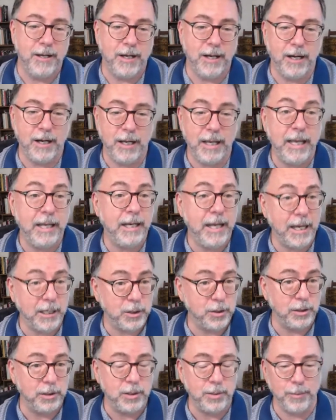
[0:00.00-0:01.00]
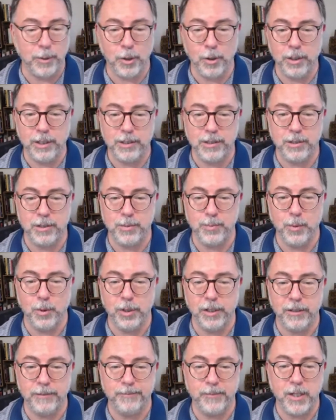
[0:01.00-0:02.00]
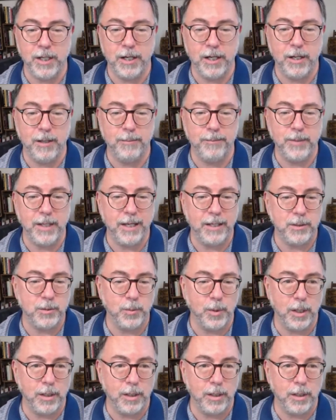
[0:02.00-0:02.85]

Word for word: uh, and actually some earnings this morning um, as